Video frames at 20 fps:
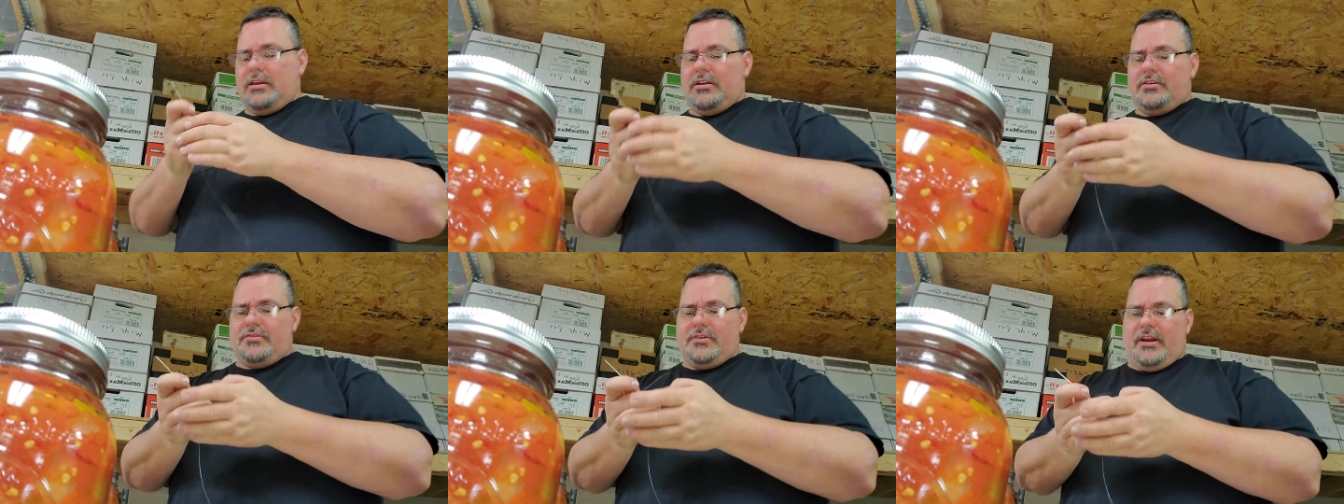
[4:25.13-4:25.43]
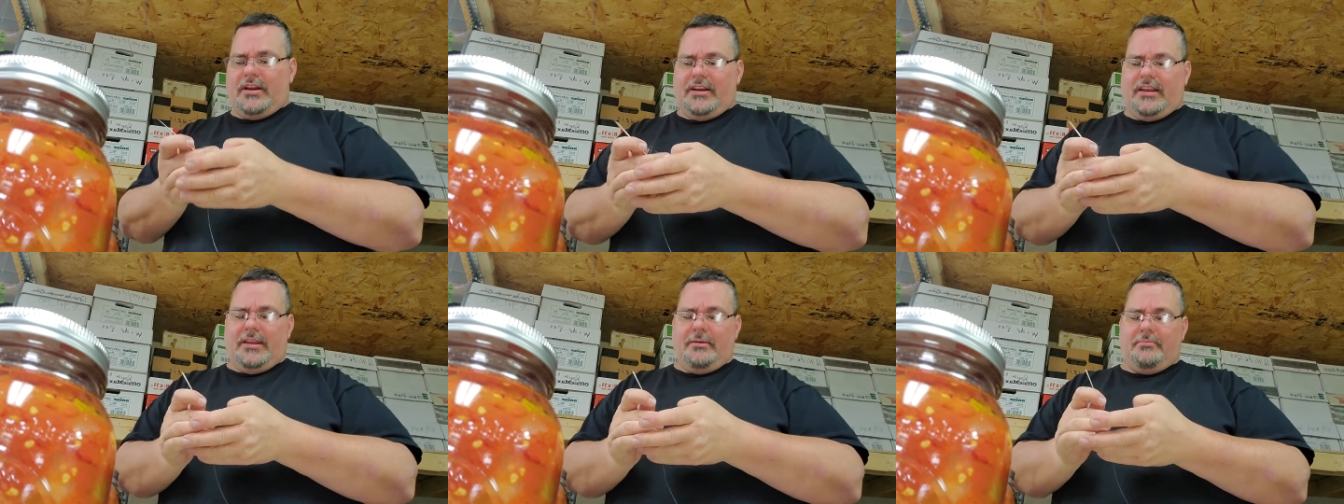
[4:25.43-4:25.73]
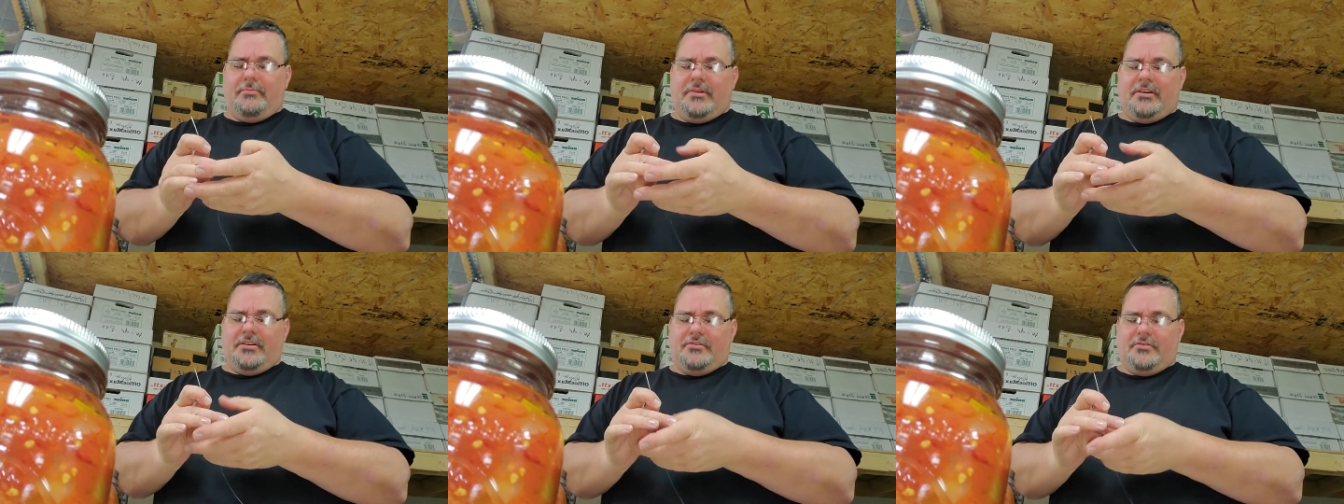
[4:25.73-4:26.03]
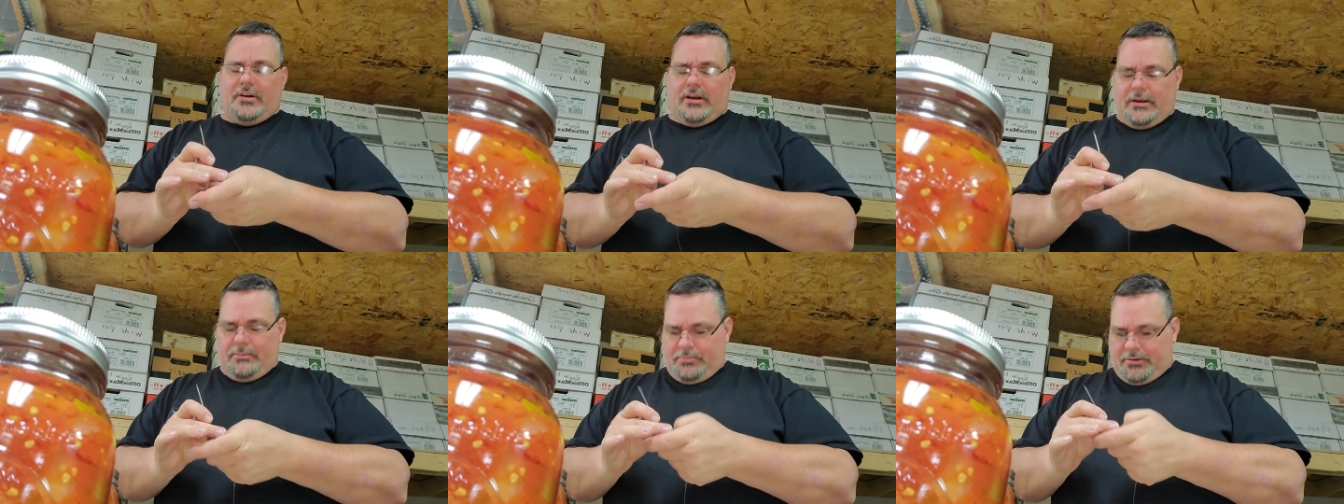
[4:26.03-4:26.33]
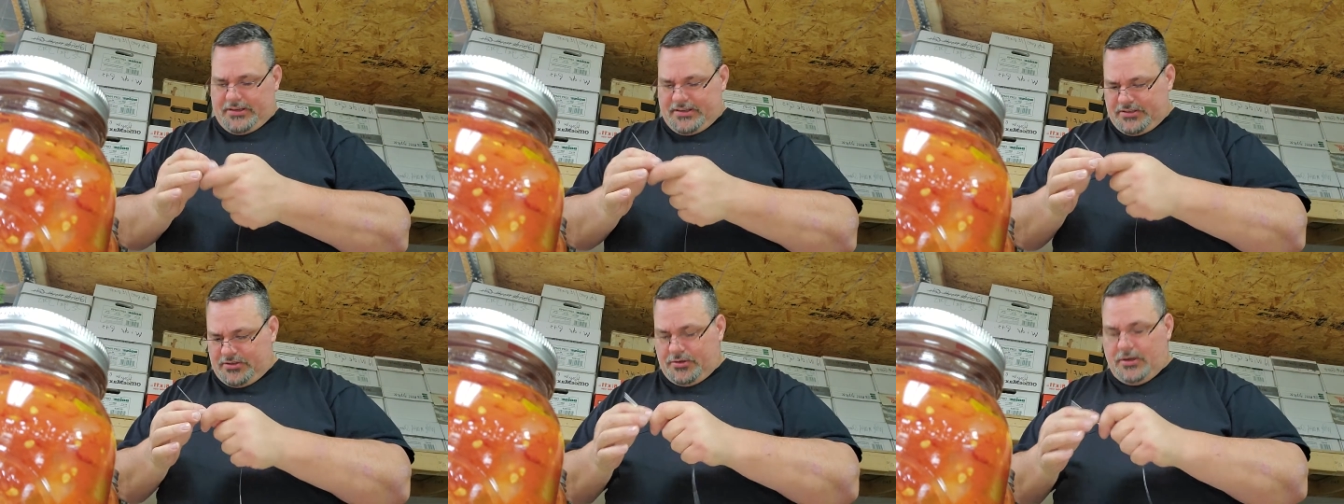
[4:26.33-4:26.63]
Try to keep them in a dry
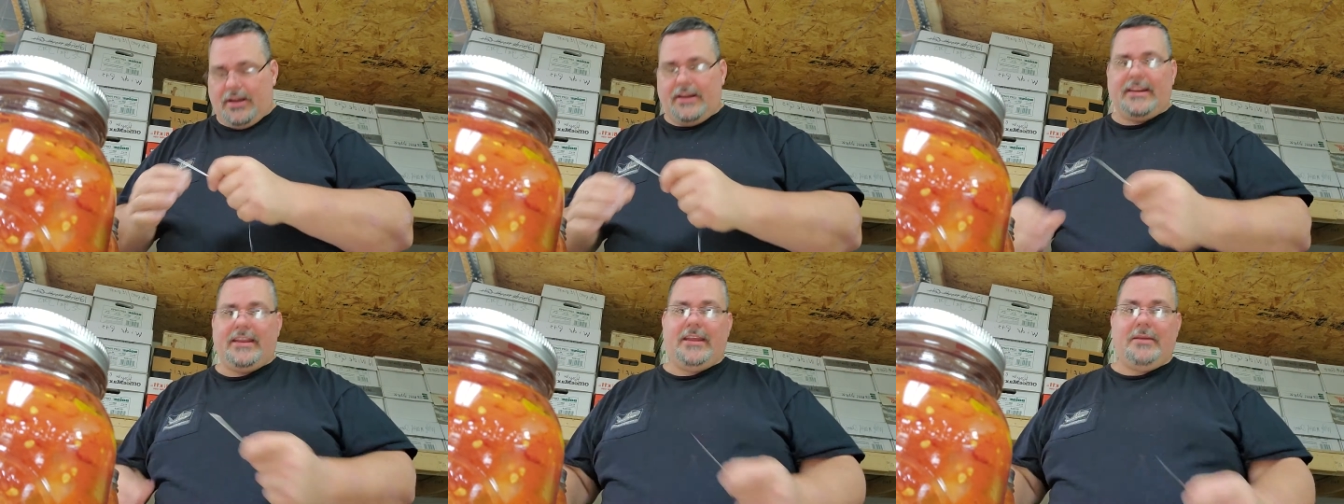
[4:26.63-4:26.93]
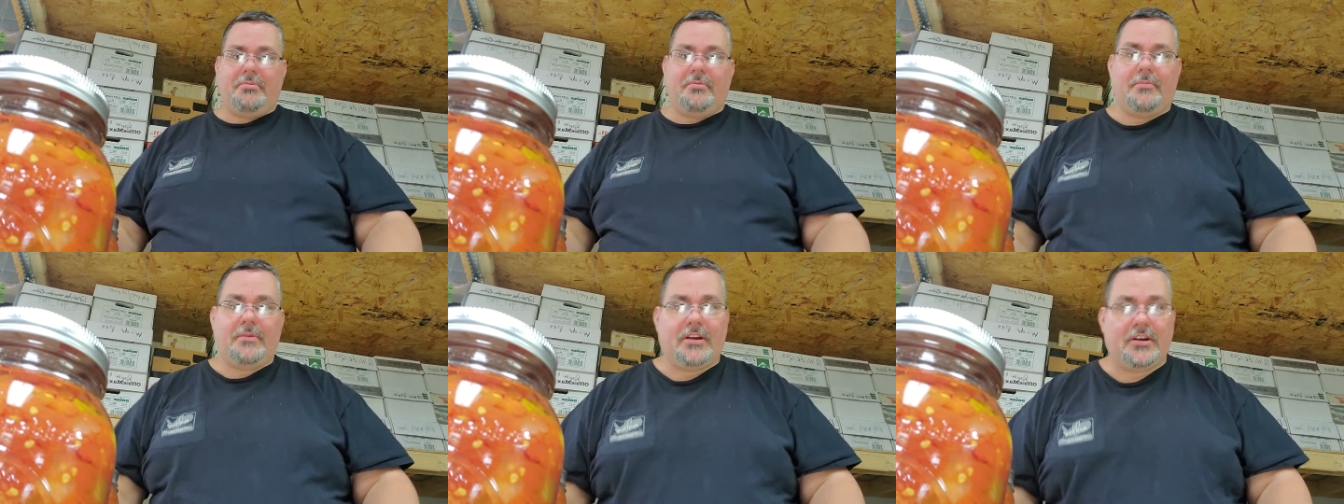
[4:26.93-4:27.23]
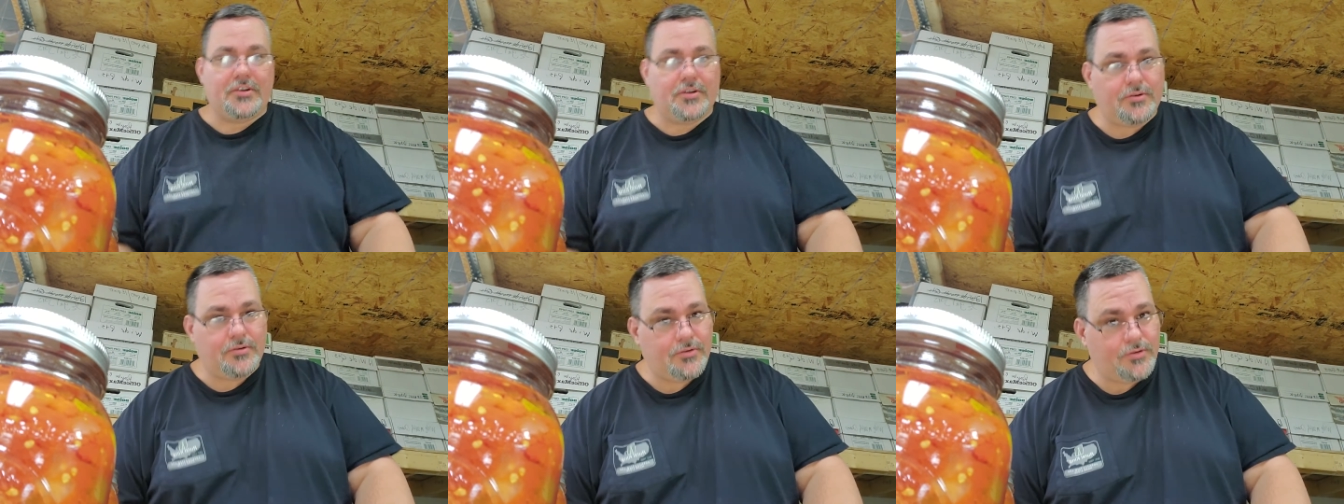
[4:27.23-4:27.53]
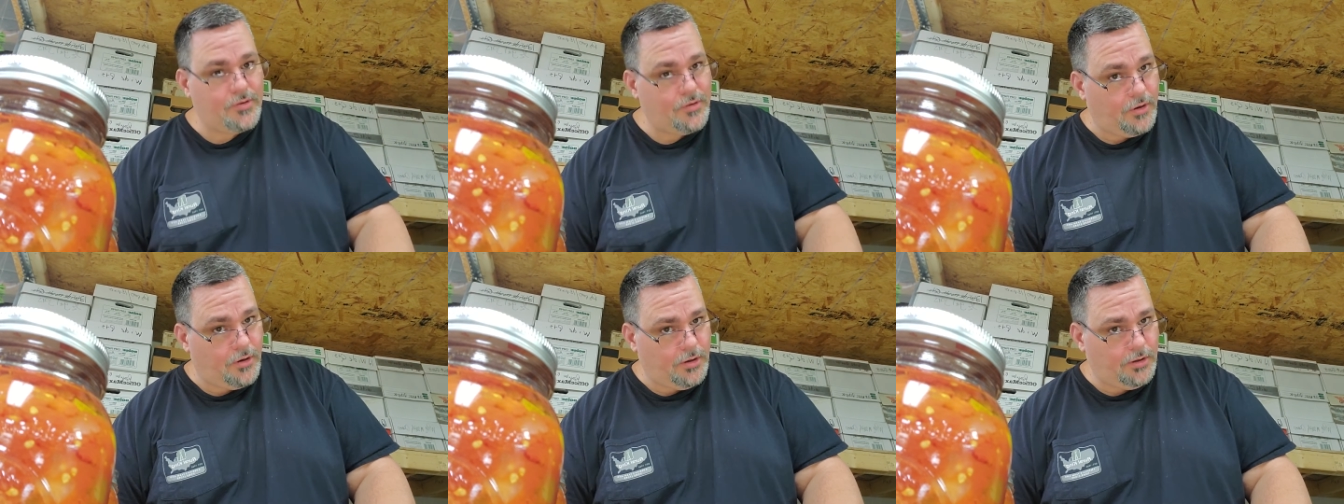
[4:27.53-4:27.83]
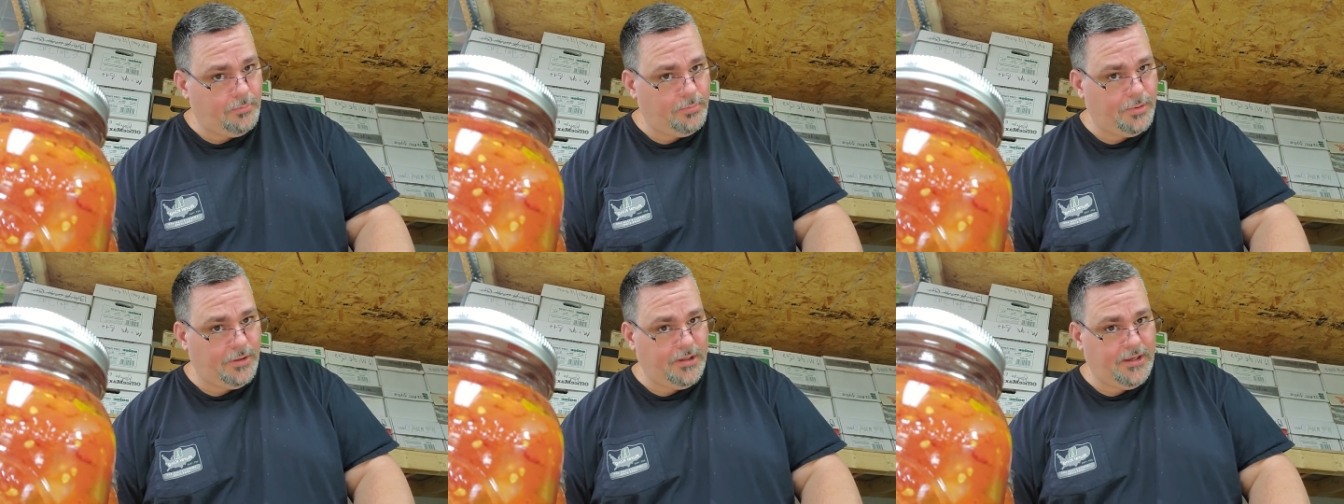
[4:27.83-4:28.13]
place. Try to keep them in a
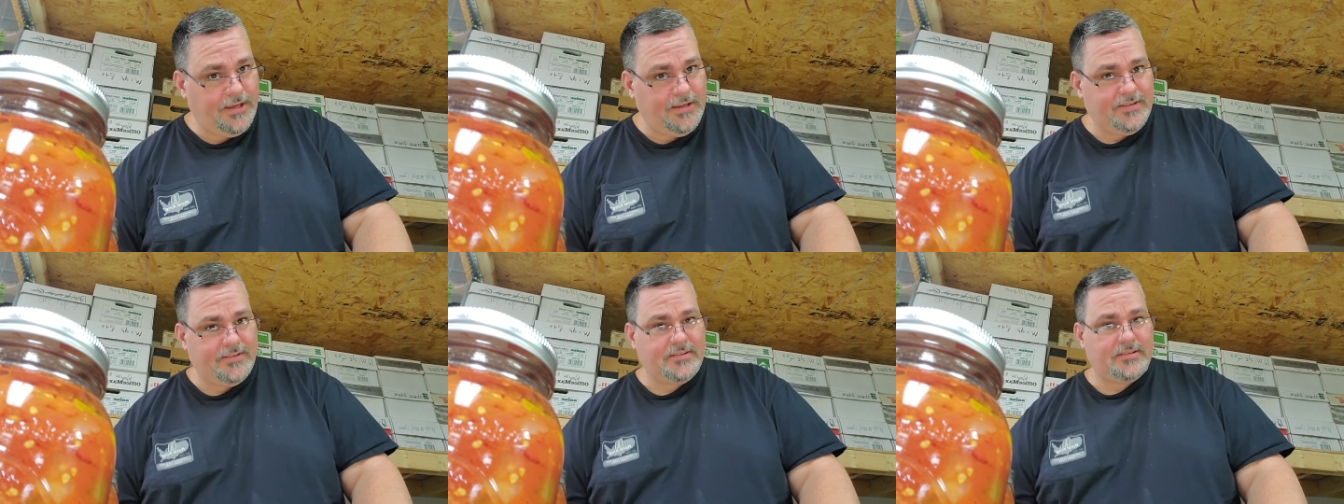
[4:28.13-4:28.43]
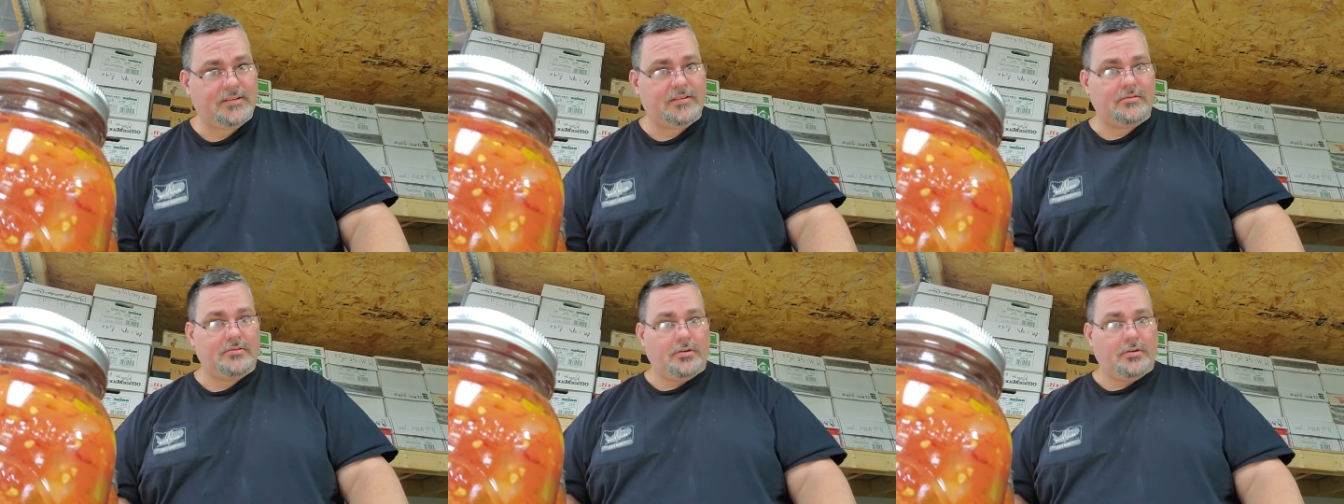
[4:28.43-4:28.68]
dark place.